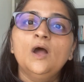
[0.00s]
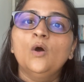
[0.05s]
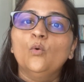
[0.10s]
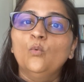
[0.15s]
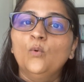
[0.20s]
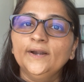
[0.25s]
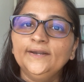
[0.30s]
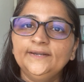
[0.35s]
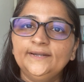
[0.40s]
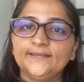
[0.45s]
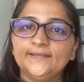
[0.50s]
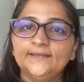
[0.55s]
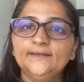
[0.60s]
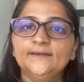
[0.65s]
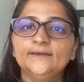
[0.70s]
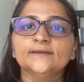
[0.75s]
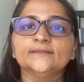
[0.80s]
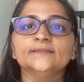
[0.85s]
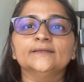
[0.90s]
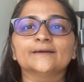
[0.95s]
One day,
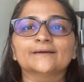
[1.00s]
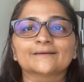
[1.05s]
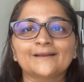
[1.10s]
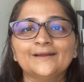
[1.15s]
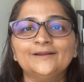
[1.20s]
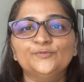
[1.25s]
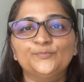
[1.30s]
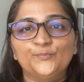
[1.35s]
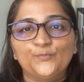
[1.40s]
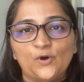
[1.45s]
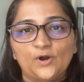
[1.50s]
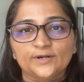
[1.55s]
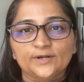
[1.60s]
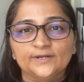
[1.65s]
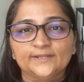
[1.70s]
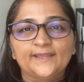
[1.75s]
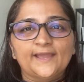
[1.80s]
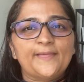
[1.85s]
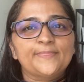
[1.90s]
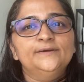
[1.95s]
the cracked
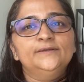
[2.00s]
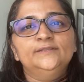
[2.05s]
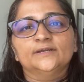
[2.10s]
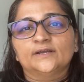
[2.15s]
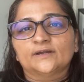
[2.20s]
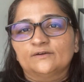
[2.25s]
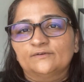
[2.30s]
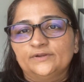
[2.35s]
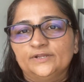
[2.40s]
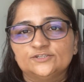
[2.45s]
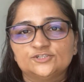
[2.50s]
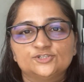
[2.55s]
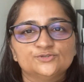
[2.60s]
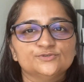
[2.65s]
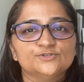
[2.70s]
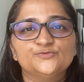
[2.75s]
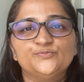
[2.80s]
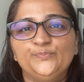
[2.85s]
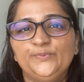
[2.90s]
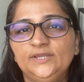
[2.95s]
pot gathered the courage to
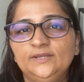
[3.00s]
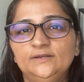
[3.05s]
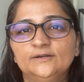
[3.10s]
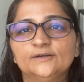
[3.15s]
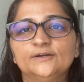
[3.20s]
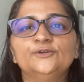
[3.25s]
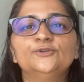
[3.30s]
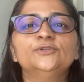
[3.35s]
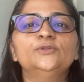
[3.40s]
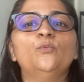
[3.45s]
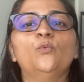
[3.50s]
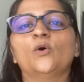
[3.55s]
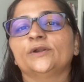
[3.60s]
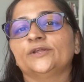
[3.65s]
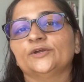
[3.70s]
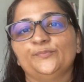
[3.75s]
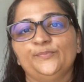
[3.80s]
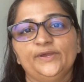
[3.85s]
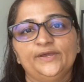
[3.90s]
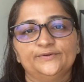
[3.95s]
speak to the
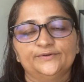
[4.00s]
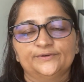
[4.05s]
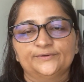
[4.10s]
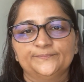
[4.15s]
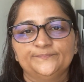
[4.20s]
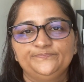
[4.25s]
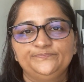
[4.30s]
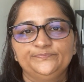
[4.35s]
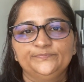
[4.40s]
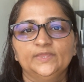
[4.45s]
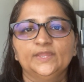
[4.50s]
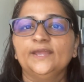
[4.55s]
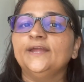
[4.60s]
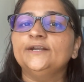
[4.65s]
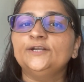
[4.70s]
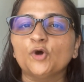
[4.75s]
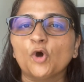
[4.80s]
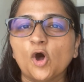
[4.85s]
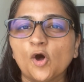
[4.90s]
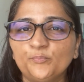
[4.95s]
water bearer.
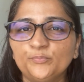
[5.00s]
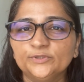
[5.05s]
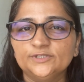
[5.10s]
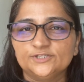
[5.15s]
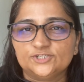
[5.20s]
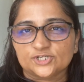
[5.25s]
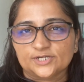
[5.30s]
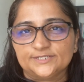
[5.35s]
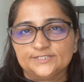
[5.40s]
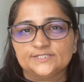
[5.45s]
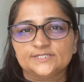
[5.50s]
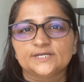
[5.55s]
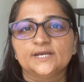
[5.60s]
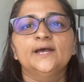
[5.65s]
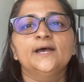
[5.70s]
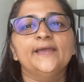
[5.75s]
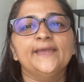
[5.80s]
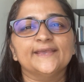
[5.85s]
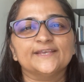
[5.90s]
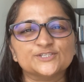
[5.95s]
It apologized,
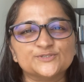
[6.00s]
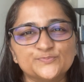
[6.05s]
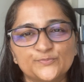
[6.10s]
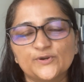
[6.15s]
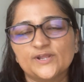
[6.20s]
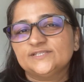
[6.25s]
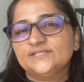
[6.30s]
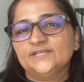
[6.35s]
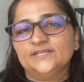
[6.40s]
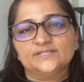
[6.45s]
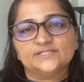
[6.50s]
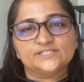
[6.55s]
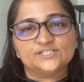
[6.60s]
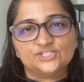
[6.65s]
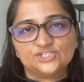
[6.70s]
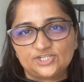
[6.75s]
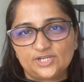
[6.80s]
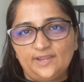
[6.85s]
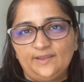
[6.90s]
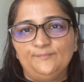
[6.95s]
expressing its
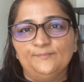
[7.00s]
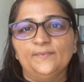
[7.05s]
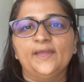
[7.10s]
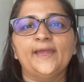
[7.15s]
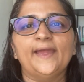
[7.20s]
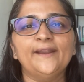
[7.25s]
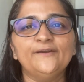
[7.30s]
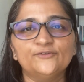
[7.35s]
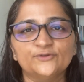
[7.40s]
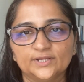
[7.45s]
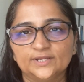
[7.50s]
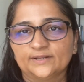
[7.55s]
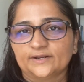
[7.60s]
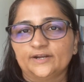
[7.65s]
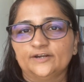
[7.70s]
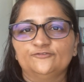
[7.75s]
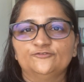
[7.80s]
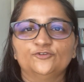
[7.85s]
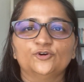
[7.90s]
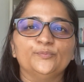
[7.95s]
shame and
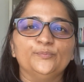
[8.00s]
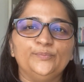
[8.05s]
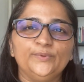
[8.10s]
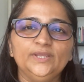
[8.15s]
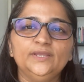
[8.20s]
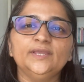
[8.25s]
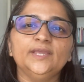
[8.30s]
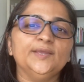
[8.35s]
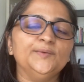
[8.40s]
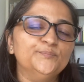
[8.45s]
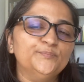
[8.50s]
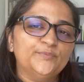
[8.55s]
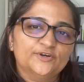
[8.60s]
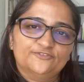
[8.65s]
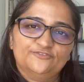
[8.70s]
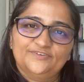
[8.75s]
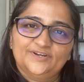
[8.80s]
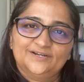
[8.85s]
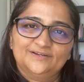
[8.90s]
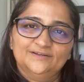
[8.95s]
regret for being
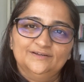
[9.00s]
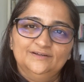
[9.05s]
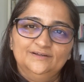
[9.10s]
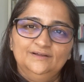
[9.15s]
imperfect.